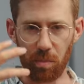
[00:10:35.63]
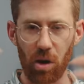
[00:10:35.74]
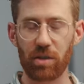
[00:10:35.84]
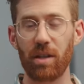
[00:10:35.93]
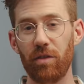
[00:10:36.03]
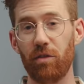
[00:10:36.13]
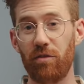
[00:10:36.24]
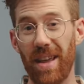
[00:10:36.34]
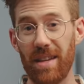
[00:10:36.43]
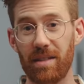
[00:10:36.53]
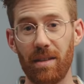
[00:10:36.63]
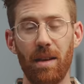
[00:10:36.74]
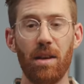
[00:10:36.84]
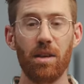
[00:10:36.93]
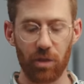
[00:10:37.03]
parts of the face.
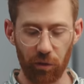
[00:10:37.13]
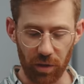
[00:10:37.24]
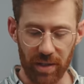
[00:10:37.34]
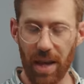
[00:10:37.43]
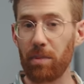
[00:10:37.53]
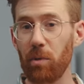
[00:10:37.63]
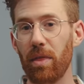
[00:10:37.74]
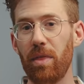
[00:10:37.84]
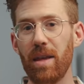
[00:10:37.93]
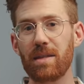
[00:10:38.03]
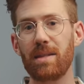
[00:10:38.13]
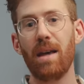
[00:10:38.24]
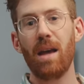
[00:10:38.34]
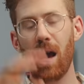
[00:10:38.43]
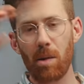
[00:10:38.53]
So for example, with this,
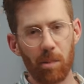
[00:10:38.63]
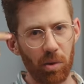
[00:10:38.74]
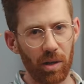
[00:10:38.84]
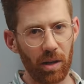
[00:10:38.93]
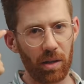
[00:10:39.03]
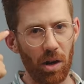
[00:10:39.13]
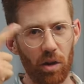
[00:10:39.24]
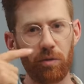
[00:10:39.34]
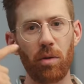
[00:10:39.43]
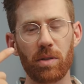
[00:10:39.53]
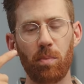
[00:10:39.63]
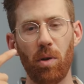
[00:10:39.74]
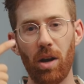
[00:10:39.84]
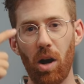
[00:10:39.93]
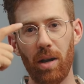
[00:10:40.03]
I might put an autofocus
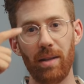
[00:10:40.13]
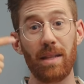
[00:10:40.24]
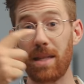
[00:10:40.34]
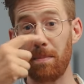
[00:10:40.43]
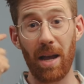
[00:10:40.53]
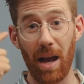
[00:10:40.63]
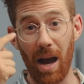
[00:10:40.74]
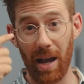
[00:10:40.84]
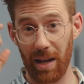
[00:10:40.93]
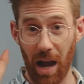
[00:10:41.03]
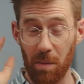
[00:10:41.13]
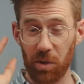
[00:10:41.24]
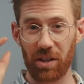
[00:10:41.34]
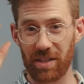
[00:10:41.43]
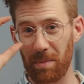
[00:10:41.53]
point on, let's say my eye. I'm a
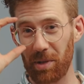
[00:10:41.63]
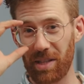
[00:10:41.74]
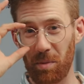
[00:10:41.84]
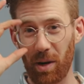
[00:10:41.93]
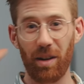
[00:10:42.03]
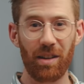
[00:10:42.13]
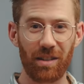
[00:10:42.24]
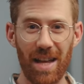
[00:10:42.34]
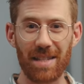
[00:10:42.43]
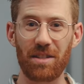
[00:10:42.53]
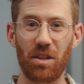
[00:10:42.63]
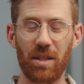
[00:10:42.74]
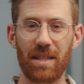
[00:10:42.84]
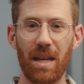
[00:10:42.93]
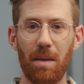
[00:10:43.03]
good example because I wear glasses all
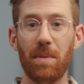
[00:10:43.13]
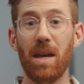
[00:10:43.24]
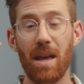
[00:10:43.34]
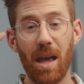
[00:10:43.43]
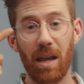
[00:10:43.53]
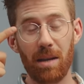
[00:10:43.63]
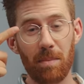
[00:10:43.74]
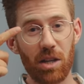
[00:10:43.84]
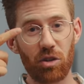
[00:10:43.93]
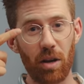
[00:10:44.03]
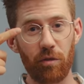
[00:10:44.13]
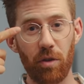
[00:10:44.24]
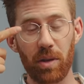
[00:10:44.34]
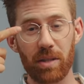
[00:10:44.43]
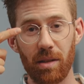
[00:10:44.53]
the time, and it might try to
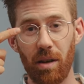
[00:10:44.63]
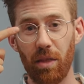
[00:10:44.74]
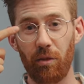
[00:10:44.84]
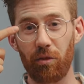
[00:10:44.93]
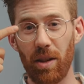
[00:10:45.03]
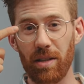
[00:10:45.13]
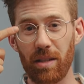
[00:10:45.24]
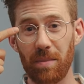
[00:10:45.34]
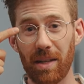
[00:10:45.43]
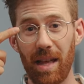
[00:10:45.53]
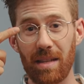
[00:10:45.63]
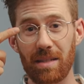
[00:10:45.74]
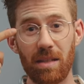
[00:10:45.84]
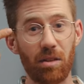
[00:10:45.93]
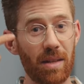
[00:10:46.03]
focus on the front of my
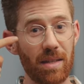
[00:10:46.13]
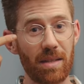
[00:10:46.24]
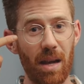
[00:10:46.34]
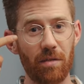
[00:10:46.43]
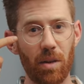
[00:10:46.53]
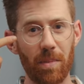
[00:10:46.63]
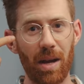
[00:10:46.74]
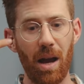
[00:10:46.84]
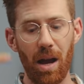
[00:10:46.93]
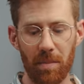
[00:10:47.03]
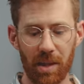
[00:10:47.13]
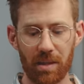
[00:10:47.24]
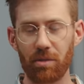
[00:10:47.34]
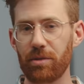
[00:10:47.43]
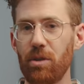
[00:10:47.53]
glasses here instead of on my eye
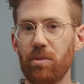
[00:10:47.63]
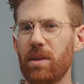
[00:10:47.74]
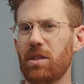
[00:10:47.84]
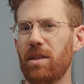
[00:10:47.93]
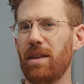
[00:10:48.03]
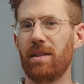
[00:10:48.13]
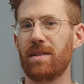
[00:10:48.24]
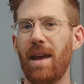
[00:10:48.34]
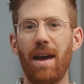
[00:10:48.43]
because there's no such thing as